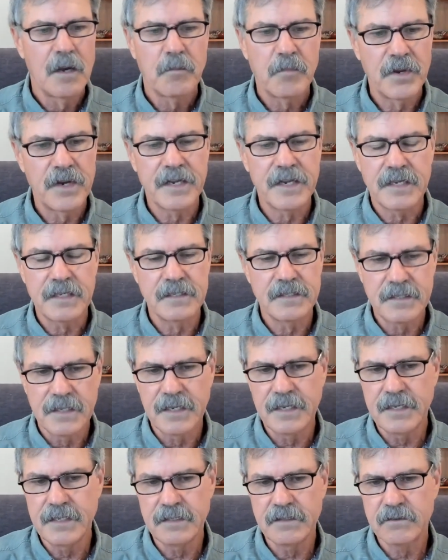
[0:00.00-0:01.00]
but it
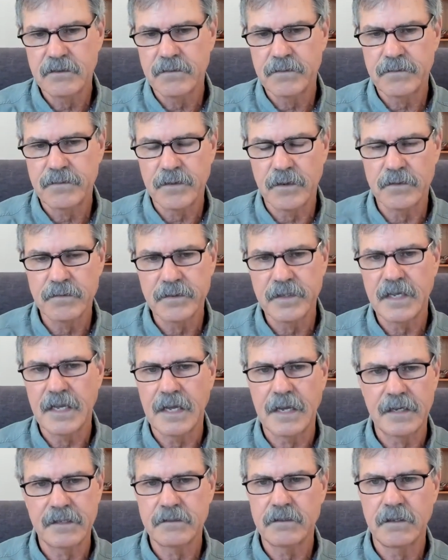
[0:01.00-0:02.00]
contains fulvic
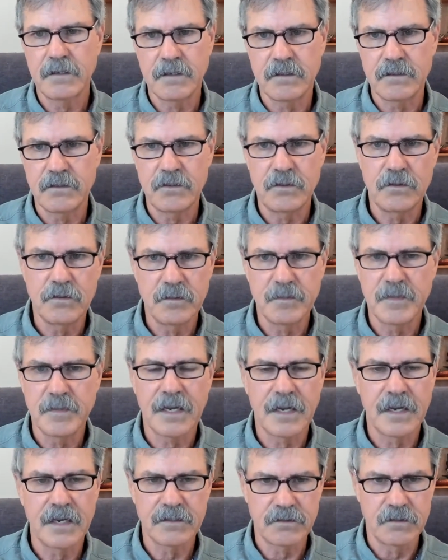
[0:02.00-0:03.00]
acid and humic
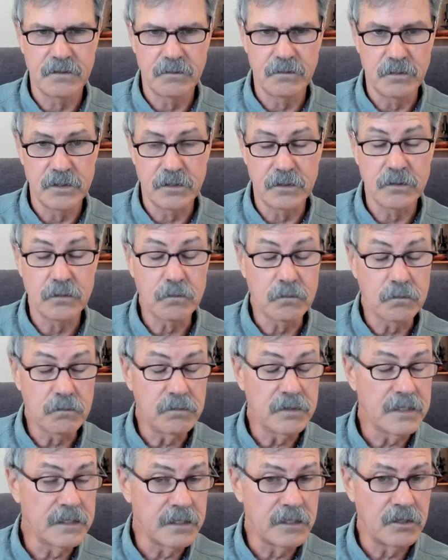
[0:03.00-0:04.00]
acid which is
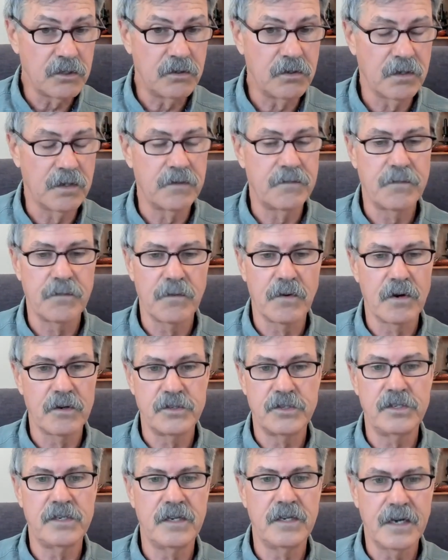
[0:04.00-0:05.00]
really good for our
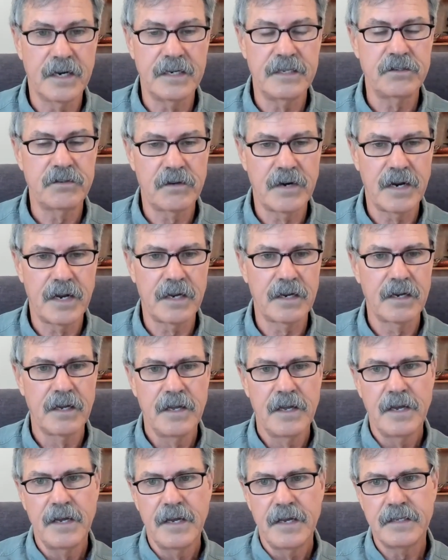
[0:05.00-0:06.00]
gi tract
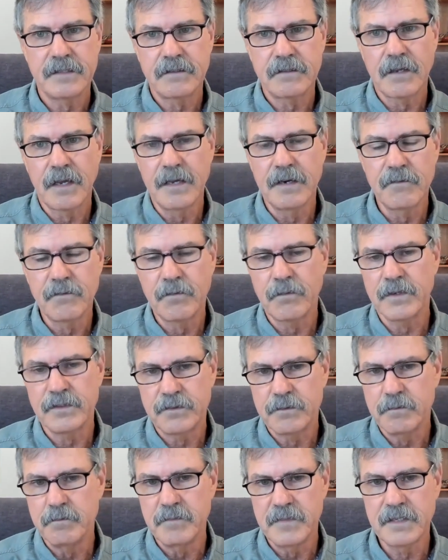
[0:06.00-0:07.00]
it's kind of
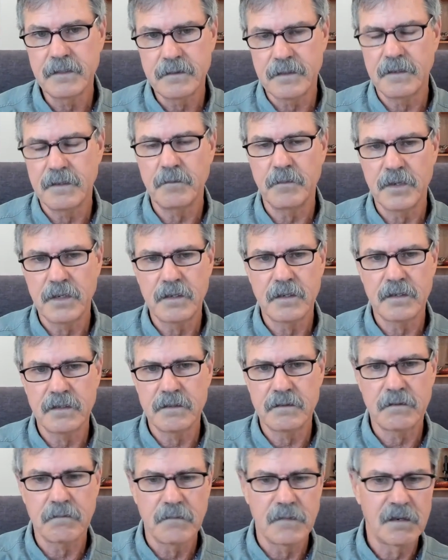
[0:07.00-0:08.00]
what's missing
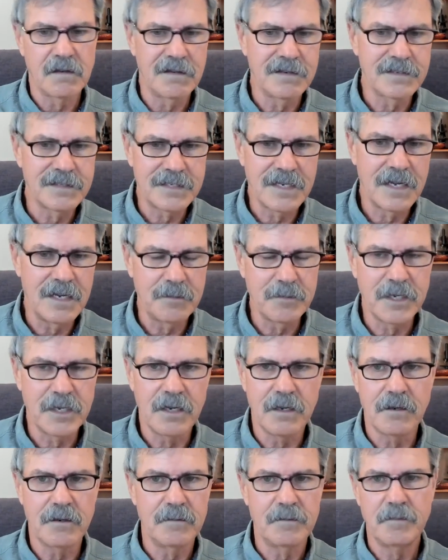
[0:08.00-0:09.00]
because a long time
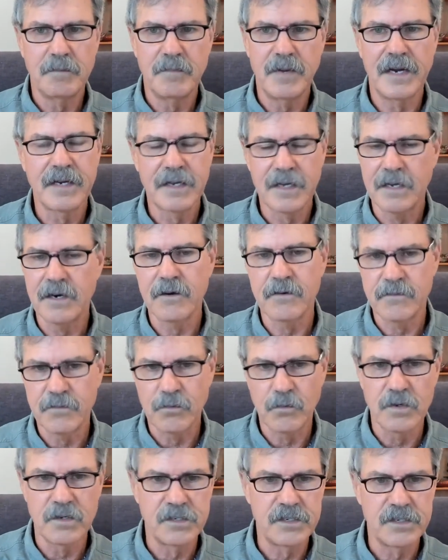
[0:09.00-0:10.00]
ago back in our
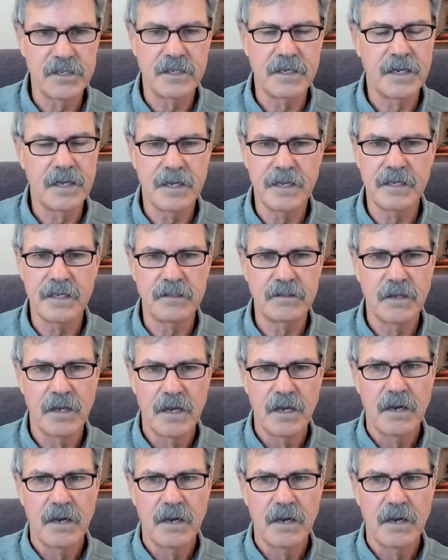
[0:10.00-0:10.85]
foraging days